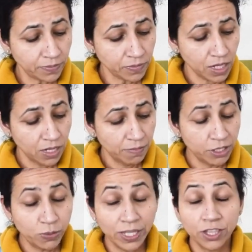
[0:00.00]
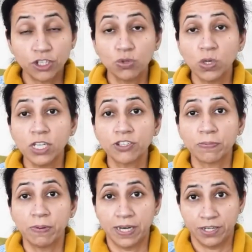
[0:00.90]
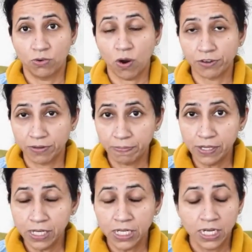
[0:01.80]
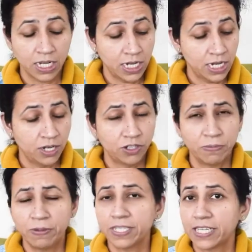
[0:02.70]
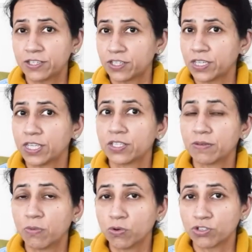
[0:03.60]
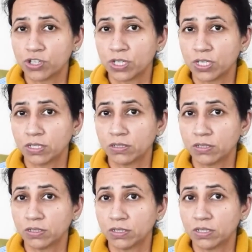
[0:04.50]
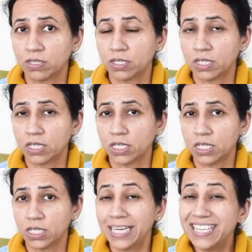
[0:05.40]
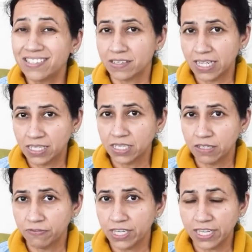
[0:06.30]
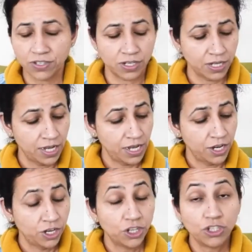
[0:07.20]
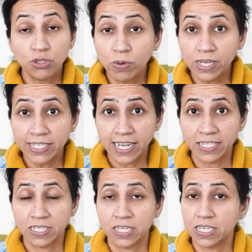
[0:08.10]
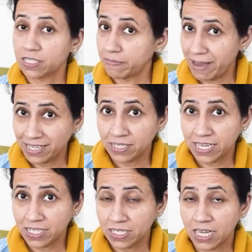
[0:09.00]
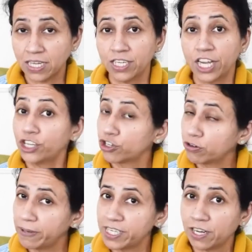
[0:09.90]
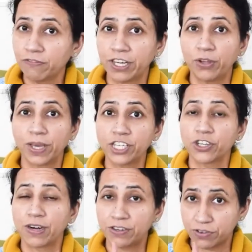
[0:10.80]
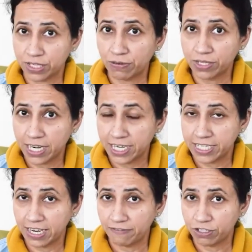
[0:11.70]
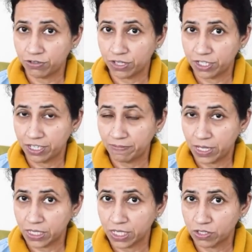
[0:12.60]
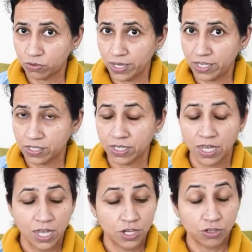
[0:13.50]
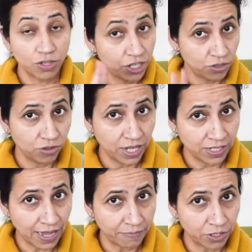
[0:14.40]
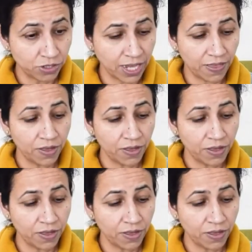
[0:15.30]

Between the dual, triple and quadruple, triple test is the most least sensitive test. Dual test is the best test done. It should be done when you get your ultrasound done at 11 to 13 plus 6 weeks. So these two things happen together.